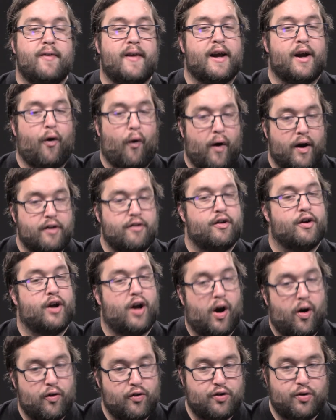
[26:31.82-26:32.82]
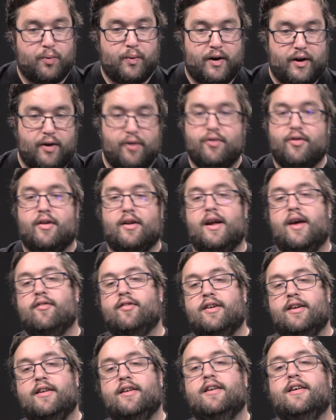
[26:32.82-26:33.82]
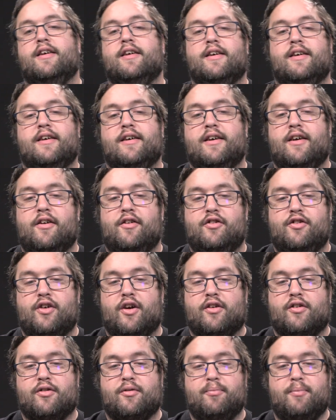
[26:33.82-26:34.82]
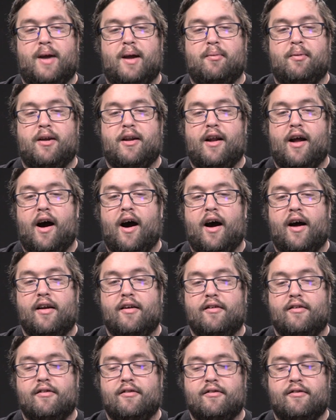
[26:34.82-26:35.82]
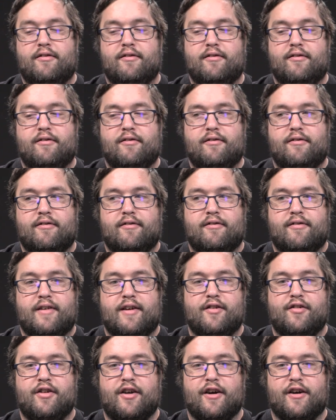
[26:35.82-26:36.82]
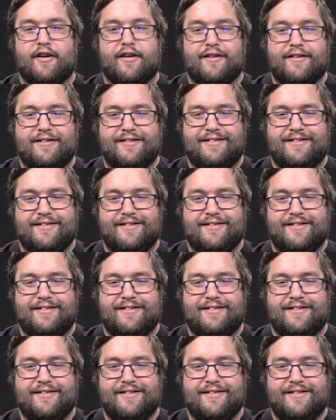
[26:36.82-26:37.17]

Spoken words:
going to go to Windows 11, just maybe not this year.